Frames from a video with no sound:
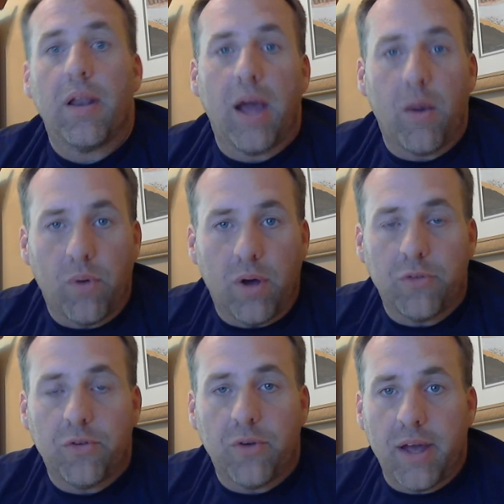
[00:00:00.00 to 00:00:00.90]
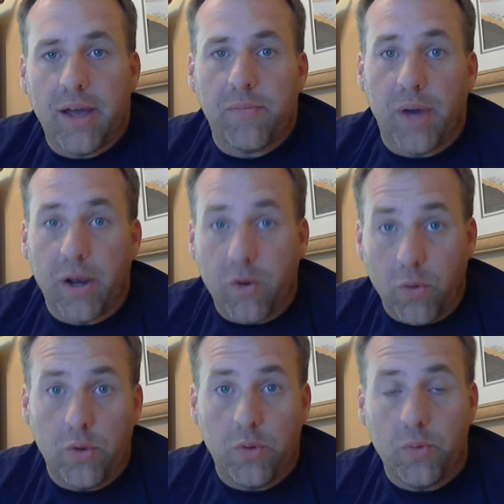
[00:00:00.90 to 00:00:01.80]
I will also have my
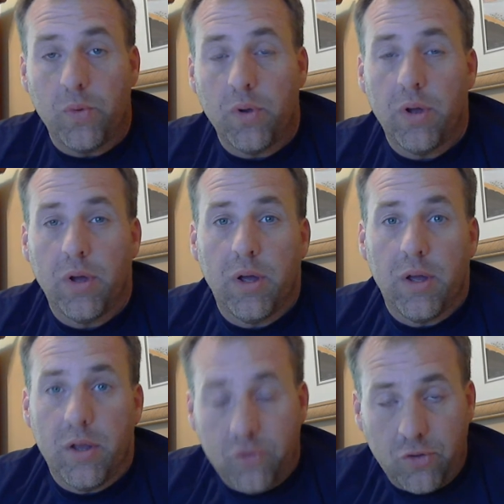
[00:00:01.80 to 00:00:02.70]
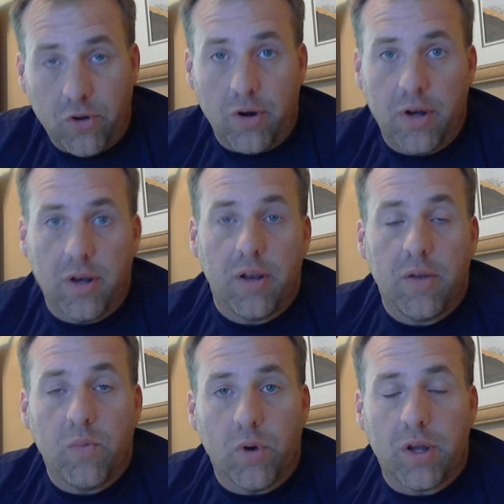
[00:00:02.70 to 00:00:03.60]
crew start
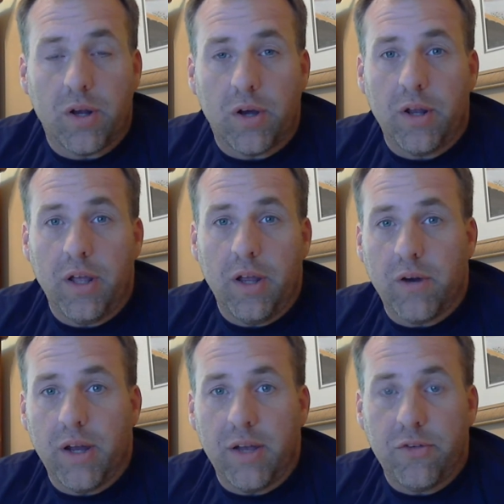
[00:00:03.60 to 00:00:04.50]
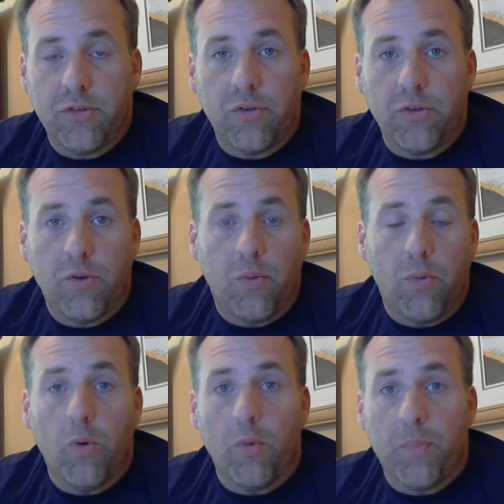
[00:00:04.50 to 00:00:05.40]
working on egress
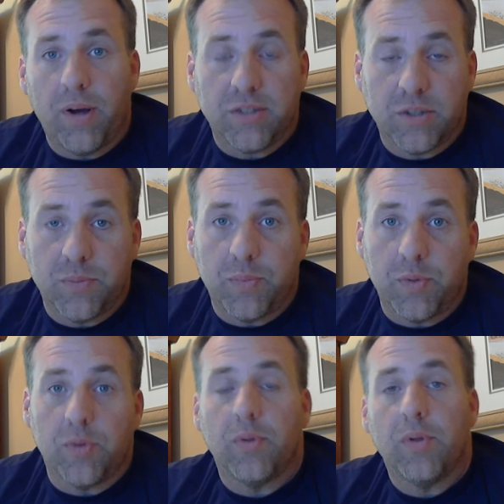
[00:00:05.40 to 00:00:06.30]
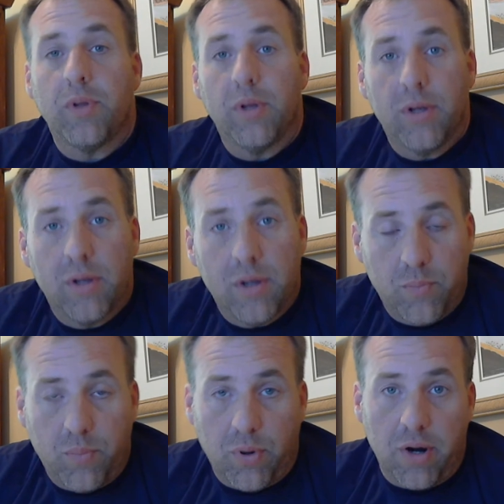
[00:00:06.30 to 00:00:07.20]
or possible
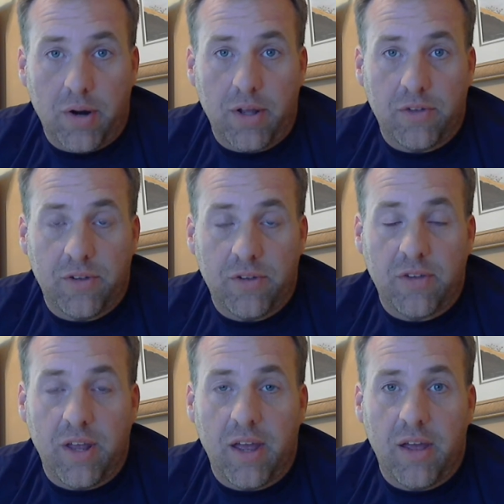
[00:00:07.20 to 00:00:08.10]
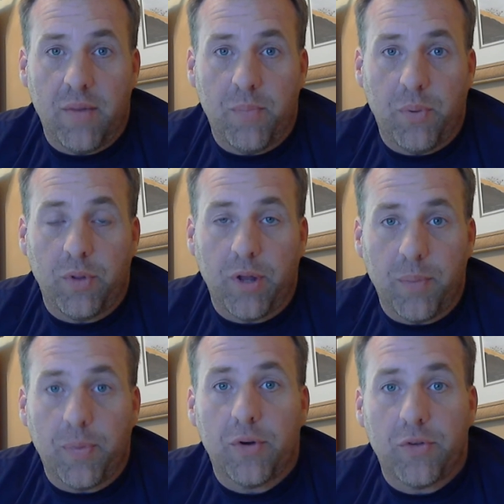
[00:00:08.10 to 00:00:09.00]
priorities and pulling the
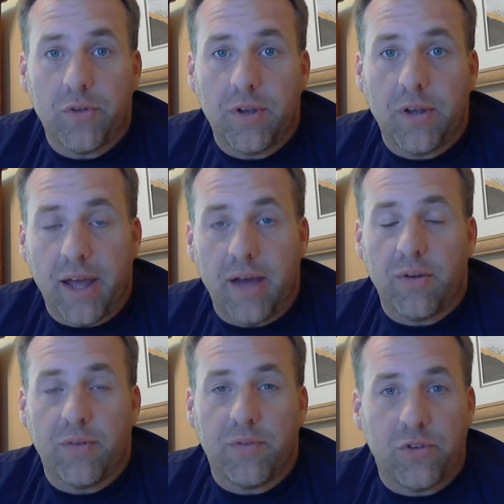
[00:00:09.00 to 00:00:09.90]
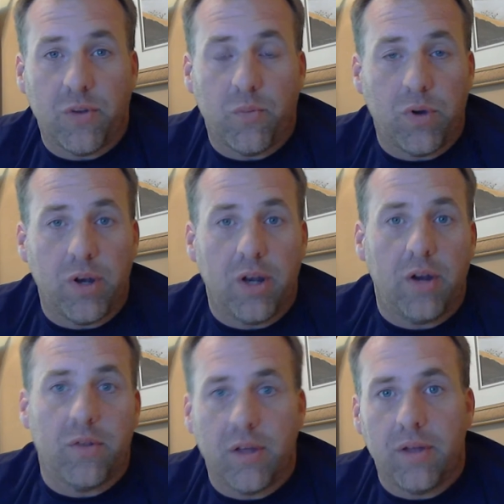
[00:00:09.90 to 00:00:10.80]
person out if there's someone
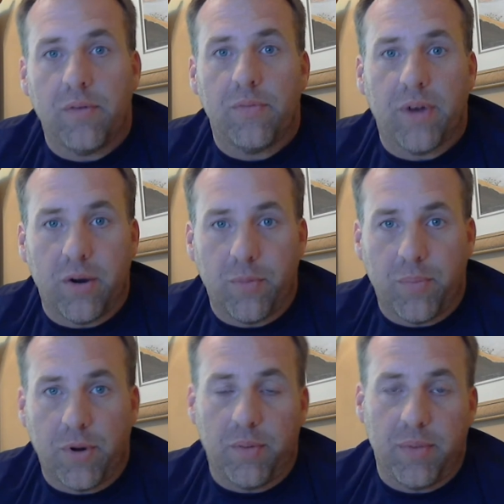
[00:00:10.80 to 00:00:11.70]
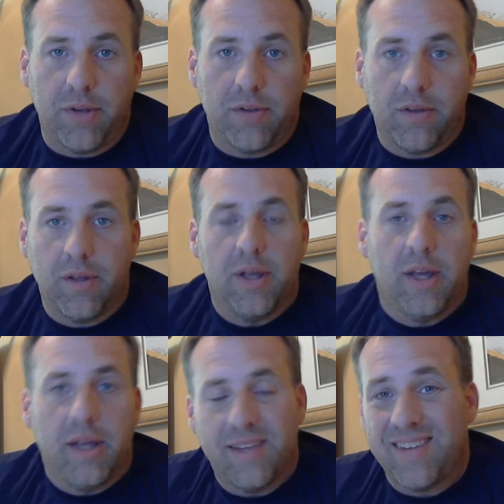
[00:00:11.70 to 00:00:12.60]
near the fire apartment.
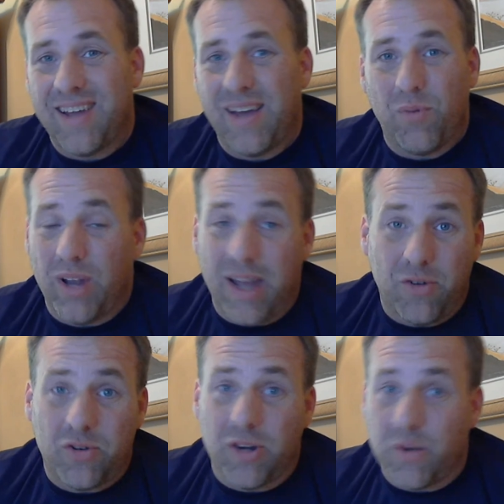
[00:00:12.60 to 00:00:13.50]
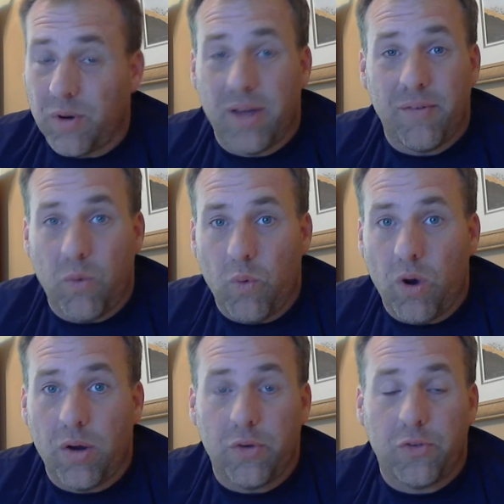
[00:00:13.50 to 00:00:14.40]
This time we're a ladder truck, we don't have any
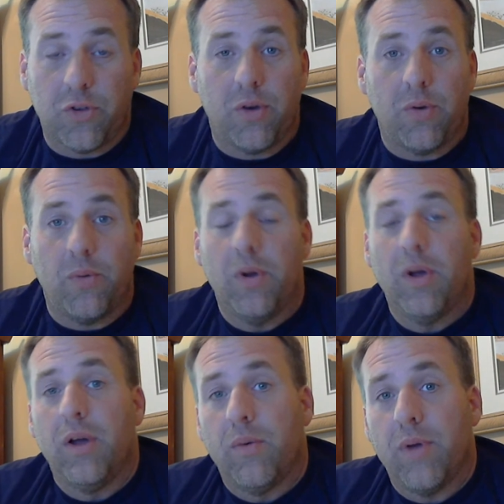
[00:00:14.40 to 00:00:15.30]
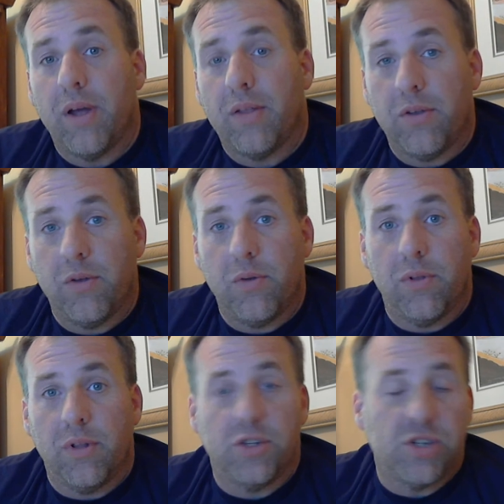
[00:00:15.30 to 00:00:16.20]
water, so we have to do
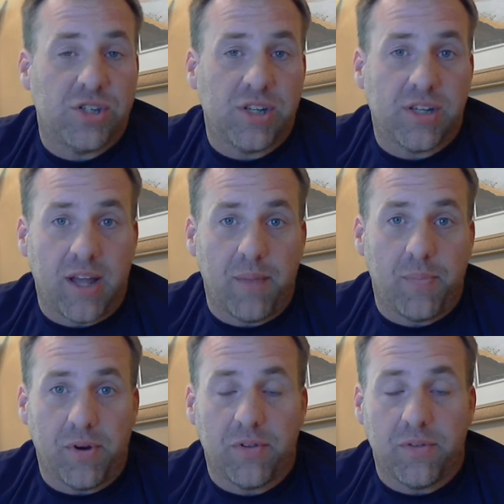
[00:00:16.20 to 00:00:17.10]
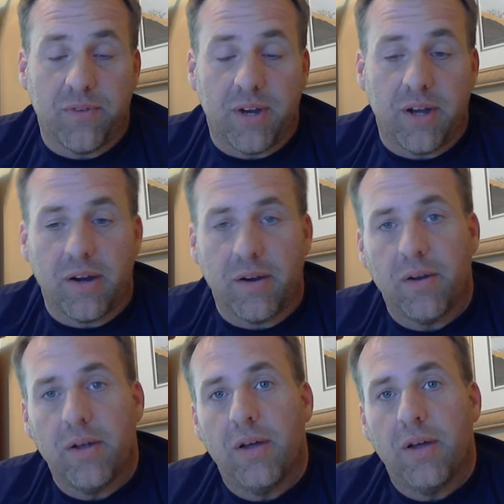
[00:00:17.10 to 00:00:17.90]
the logistic type parts of the fire.